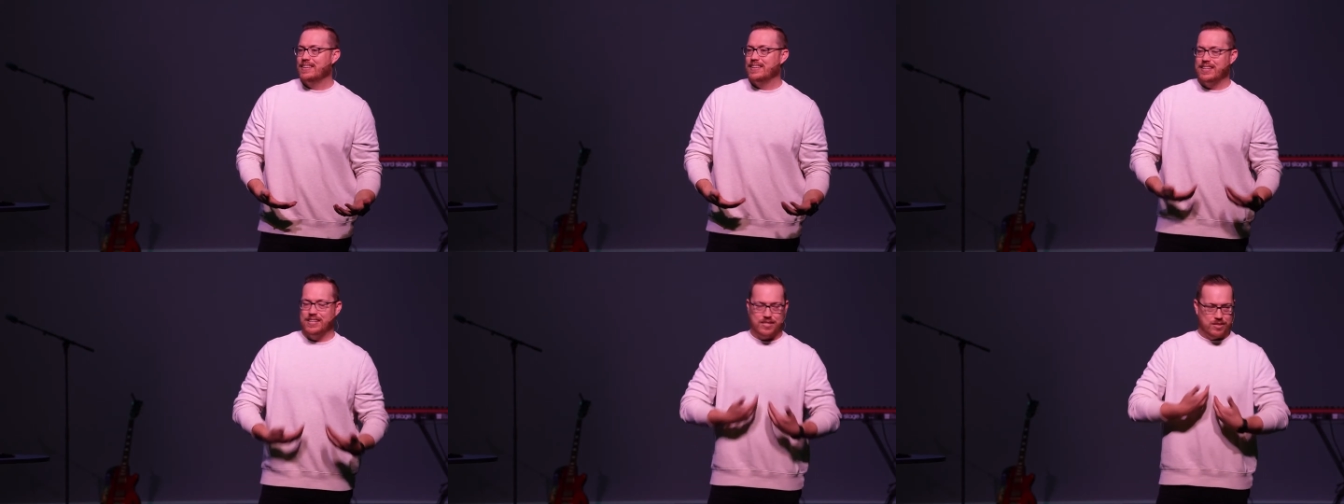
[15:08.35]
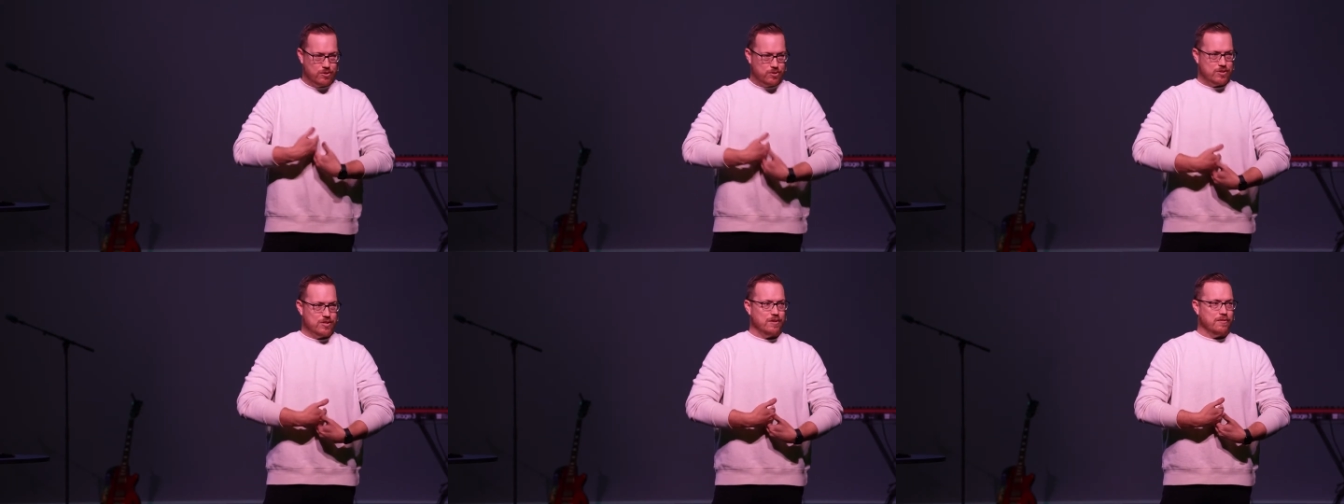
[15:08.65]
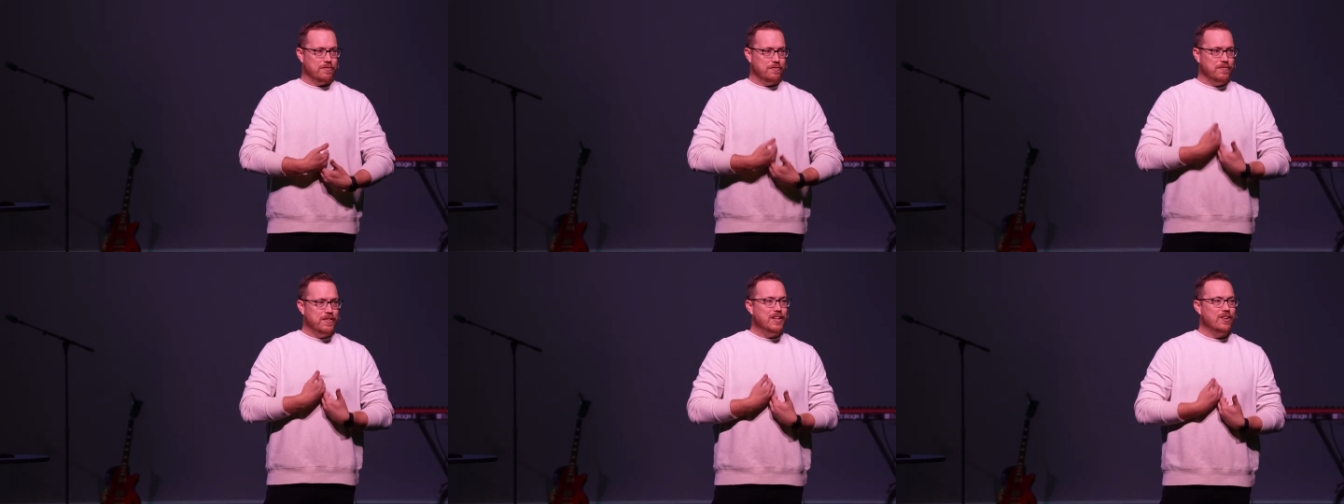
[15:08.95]
Because there's a
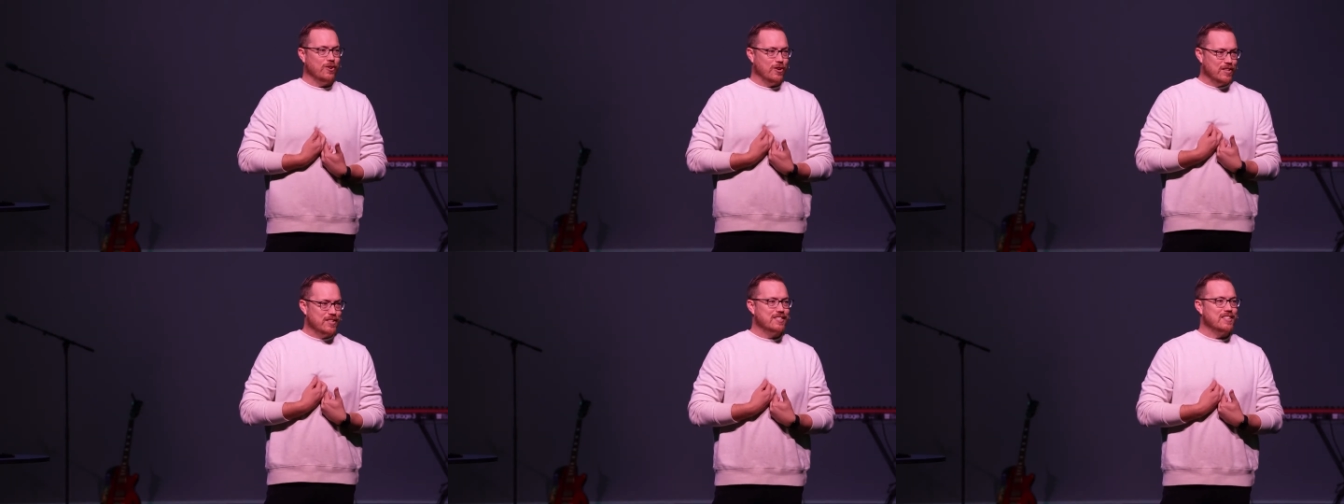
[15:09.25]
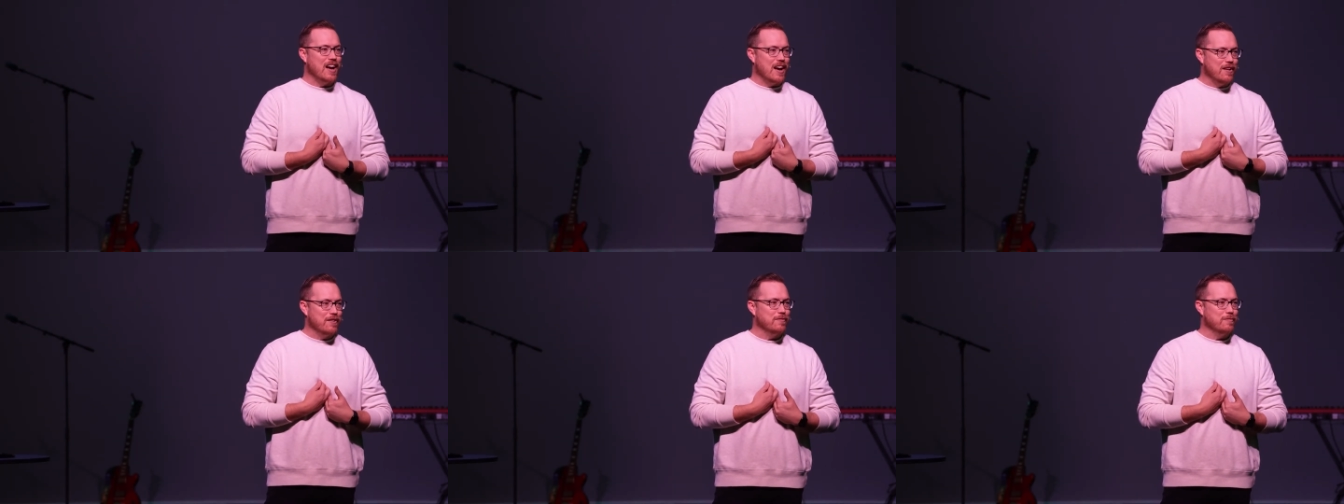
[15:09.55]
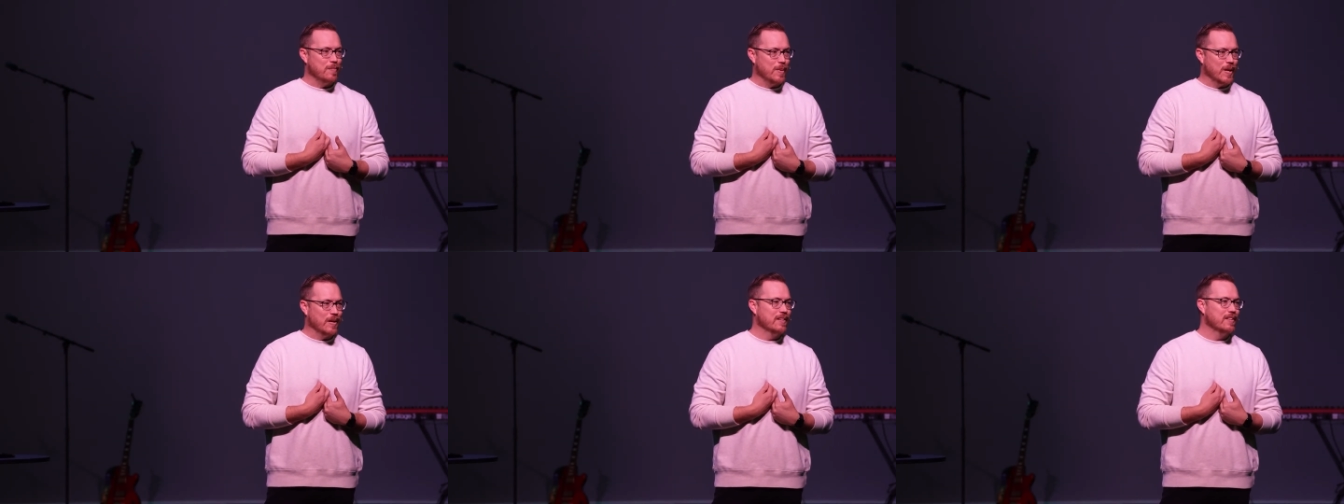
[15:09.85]
fear inside
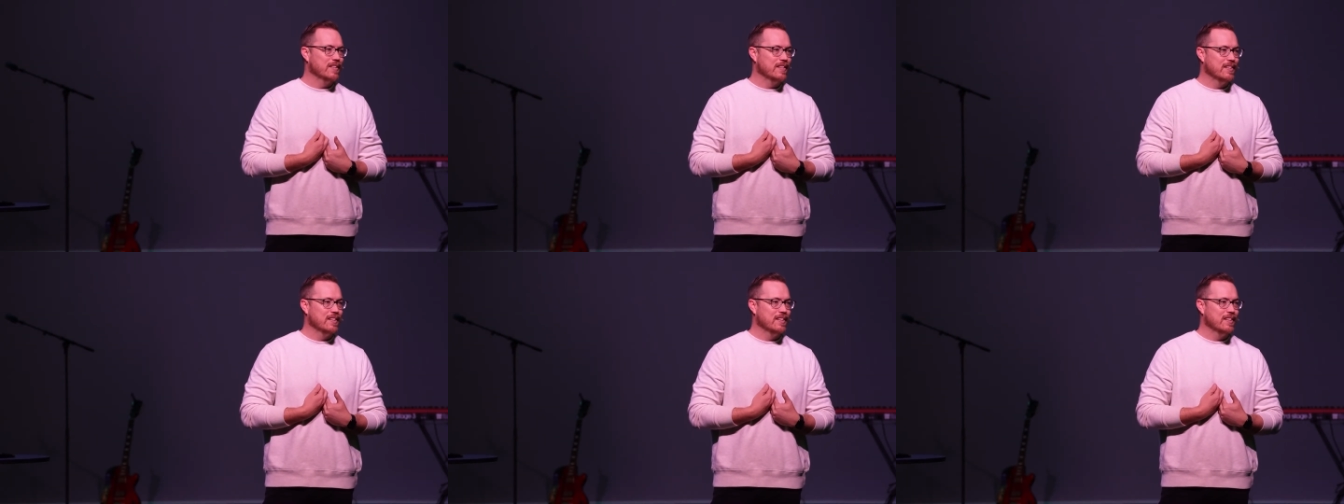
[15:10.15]
of me